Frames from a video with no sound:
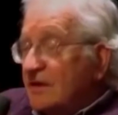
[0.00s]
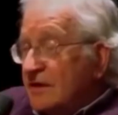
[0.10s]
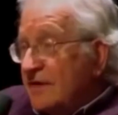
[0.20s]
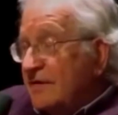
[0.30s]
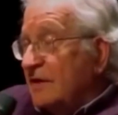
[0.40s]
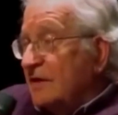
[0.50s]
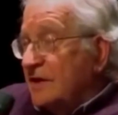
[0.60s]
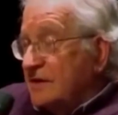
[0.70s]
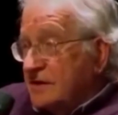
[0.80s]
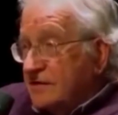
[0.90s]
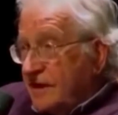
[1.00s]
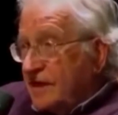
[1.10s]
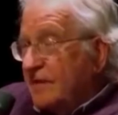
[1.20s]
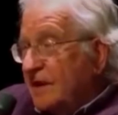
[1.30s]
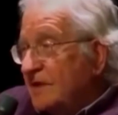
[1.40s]
you're nevertheless, in
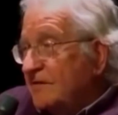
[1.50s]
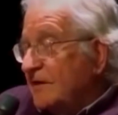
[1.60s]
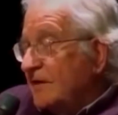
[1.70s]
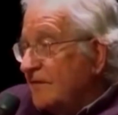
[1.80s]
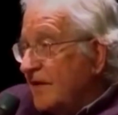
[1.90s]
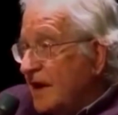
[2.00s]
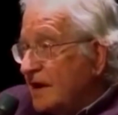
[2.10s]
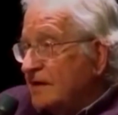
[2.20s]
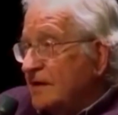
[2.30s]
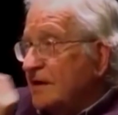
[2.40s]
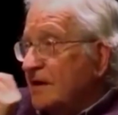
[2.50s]
fact, by that very fact,